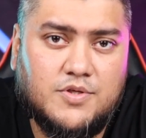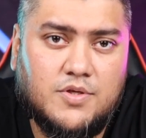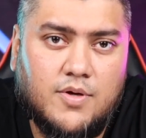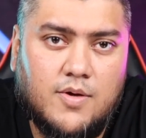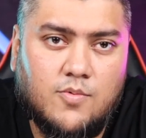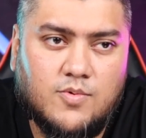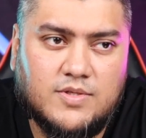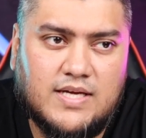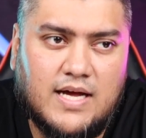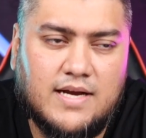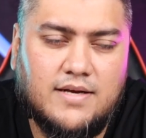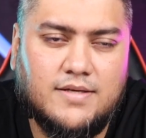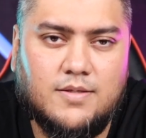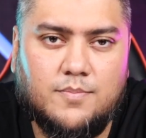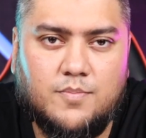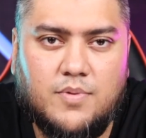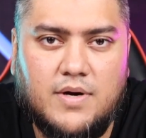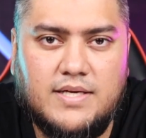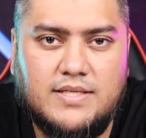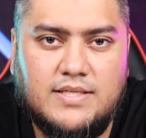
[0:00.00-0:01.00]
So it was kind of
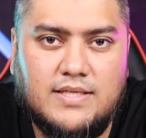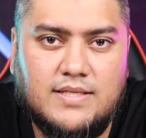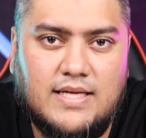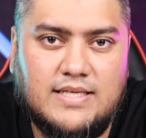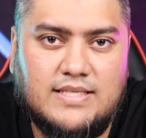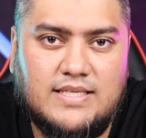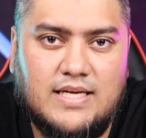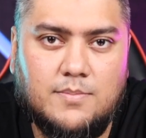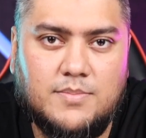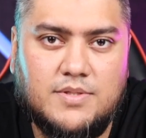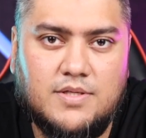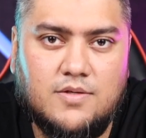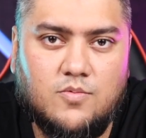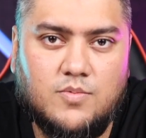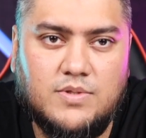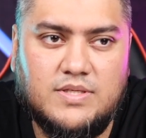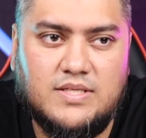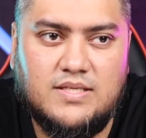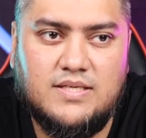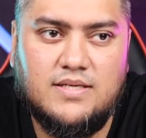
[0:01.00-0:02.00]
surprising that
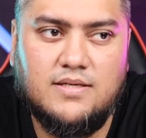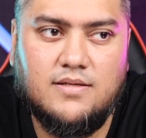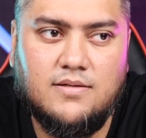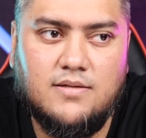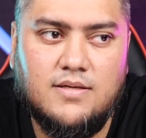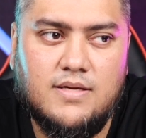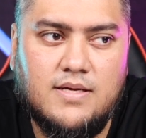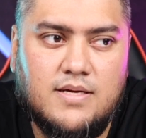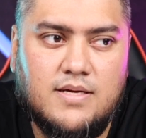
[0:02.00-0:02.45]
Samsung was still